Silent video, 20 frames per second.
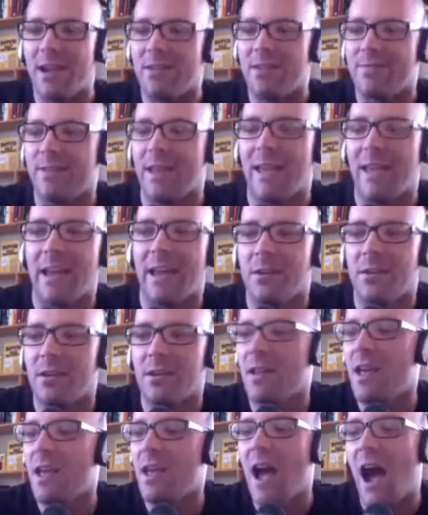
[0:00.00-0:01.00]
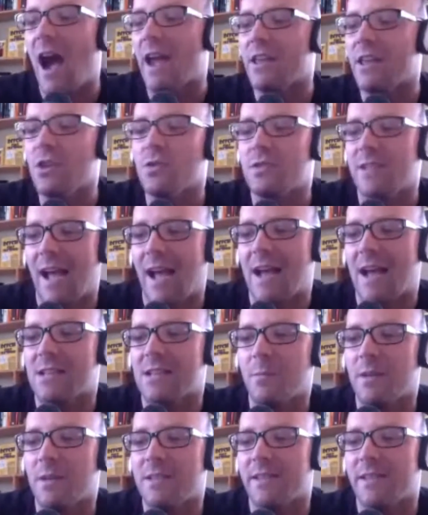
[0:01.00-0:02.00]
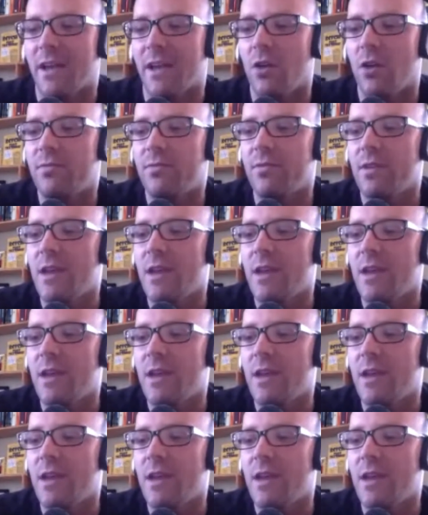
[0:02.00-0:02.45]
And I used to ask myself,